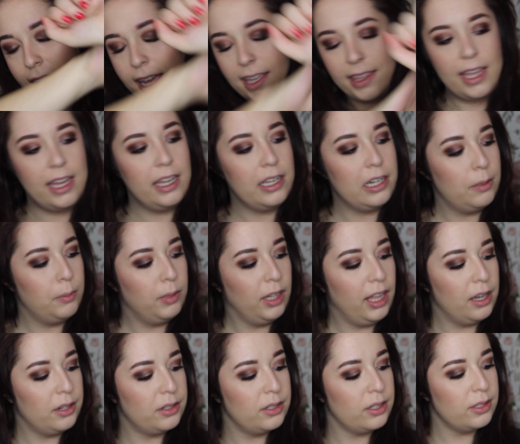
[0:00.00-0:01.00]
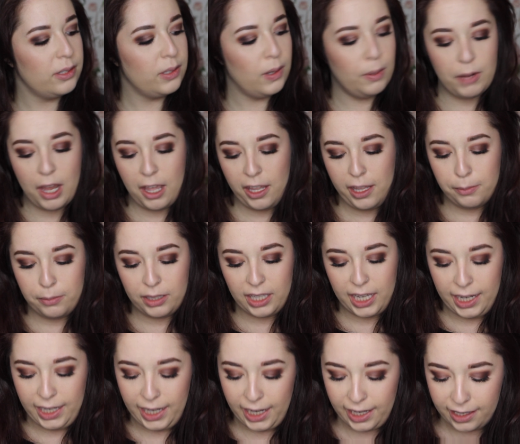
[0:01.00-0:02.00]
like that in a blush, so I'm not
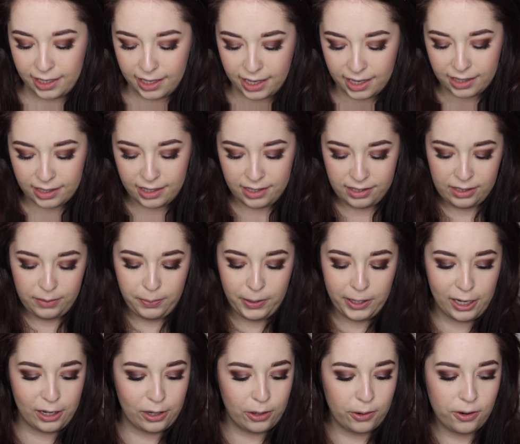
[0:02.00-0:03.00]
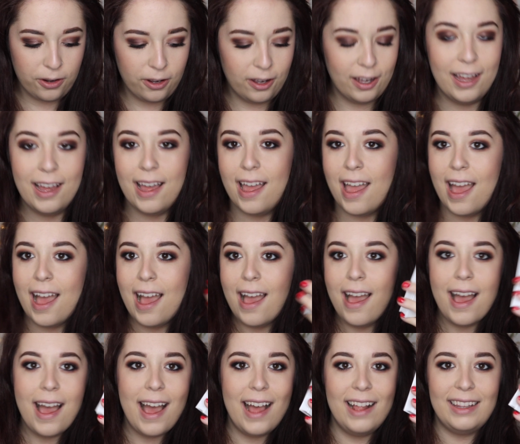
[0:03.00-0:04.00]
complaining. This is pretty cool.
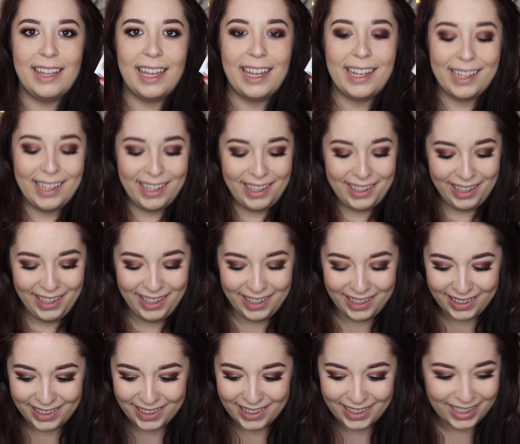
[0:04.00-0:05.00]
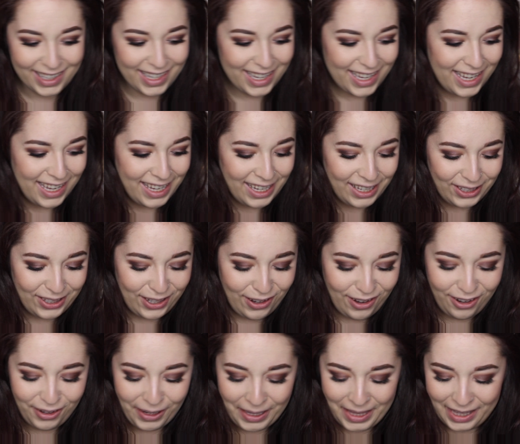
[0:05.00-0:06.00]
I like it.
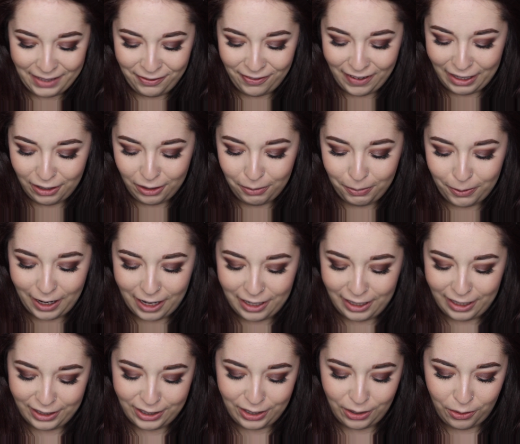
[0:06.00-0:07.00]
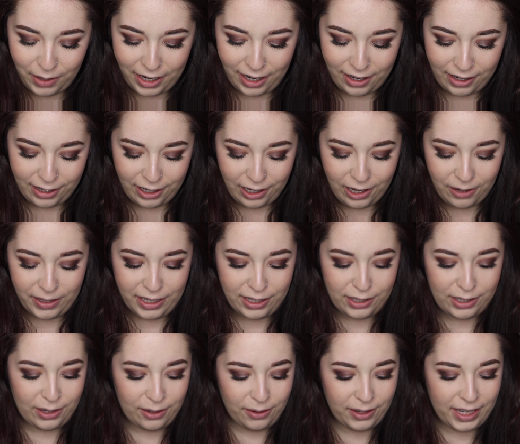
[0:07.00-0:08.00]
So the final product we are going to go
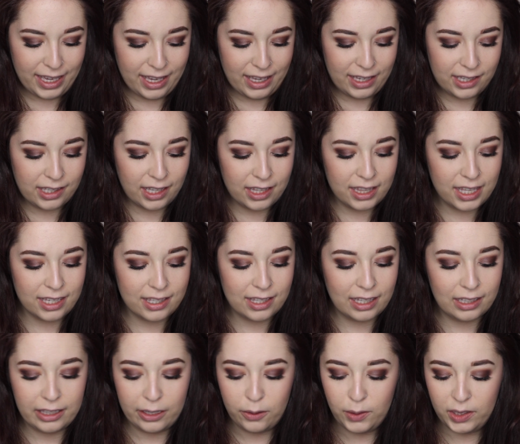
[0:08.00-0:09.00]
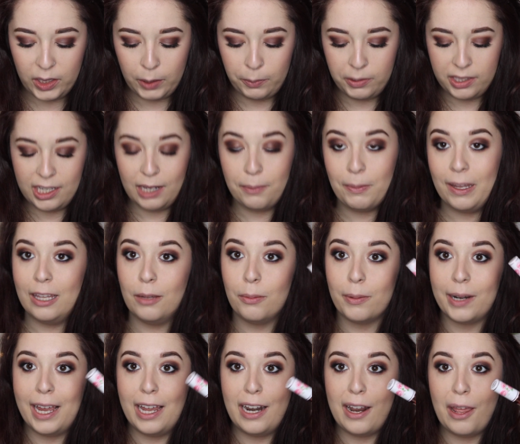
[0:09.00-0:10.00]
into is this liquid lipstick by the
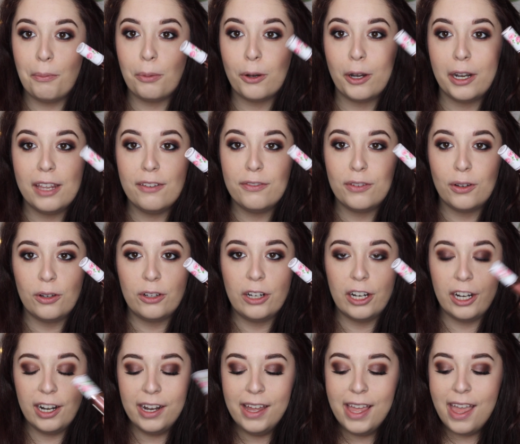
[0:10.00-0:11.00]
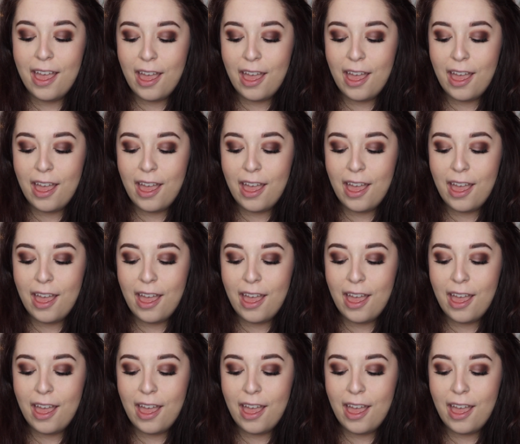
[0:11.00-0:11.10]
brand Pretty Vulgar.